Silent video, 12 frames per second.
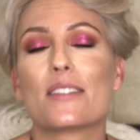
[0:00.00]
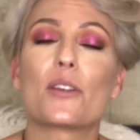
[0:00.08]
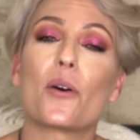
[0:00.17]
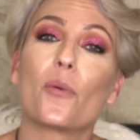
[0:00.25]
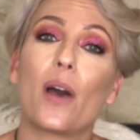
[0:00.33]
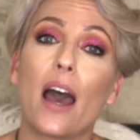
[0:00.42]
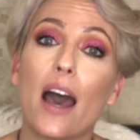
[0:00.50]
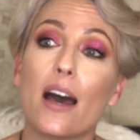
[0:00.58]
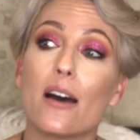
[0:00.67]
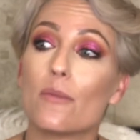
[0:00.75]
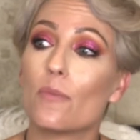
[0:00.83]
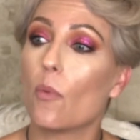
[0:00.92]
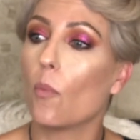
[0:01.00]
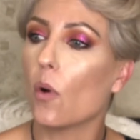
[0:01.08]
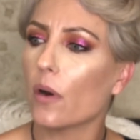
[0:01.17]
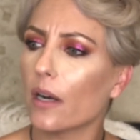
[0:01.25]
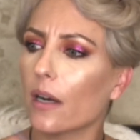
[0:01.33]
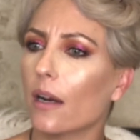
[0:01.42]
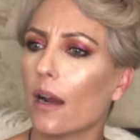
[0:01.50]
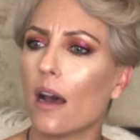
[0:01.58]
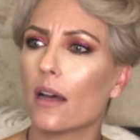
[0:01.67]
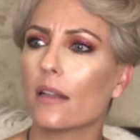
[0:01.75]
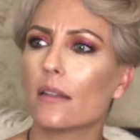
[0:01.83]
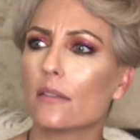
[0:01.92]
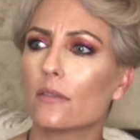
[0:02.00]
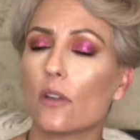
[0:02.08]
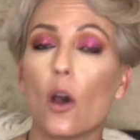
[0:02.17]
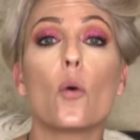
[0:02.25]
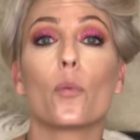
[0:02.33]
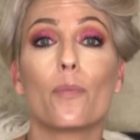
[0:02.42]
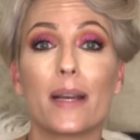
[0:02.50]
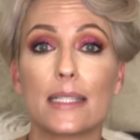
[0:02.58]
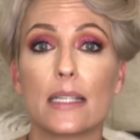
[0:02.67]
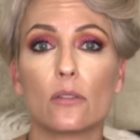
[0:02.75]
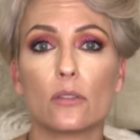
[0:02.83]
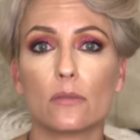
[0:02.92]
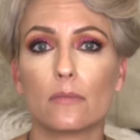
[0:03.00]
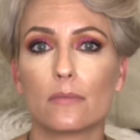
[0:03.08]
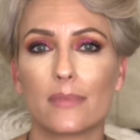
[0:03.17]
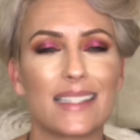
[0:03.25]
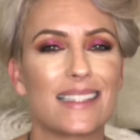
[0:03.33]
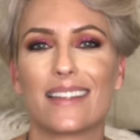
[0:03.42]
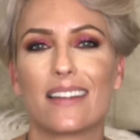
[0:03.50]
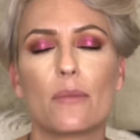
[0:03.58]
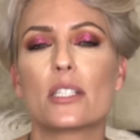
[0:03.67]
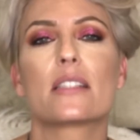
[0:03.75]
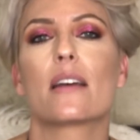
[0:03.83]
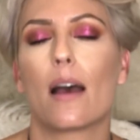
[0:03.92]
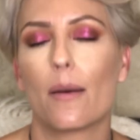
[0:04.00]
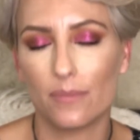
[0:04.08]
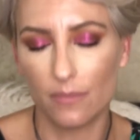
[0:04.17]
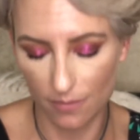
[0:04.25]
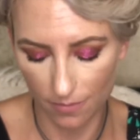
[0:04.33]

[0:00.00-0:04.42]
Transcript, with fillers: So, um, more on, oh, my single, that's it. I'm just, I'm,